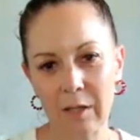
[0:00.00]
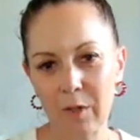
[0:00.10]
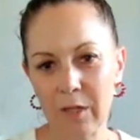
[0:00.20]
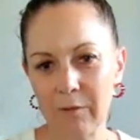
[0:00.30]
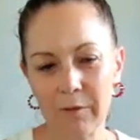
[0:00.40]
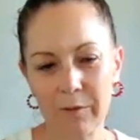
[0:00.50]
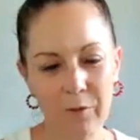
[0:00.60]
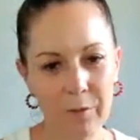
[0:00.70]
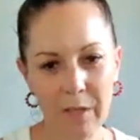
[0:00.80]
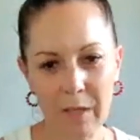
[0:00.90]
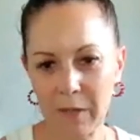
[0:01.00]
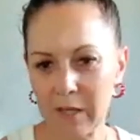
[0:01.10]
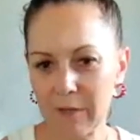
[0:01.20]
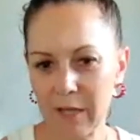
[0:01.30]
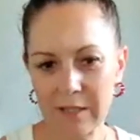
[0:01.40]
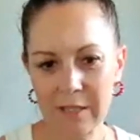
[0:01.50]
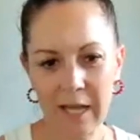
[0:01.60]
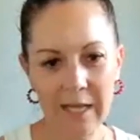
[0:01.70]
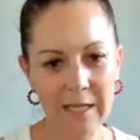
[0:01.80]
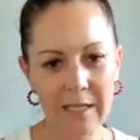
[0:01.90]
in whatever form they may have
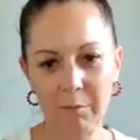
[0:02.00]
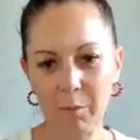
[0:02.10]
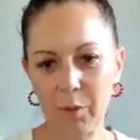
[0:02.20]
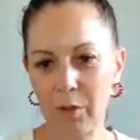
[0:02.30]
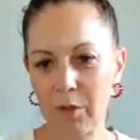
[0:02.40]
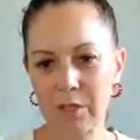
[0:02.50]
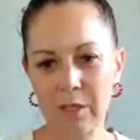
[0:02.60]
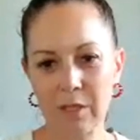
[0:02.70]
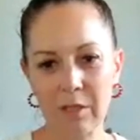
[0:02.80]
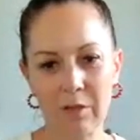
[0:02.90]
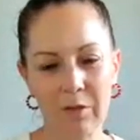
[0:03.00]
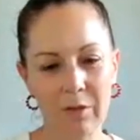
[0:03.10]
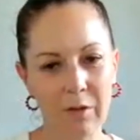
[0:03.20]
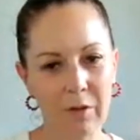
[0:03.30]
taken, in person,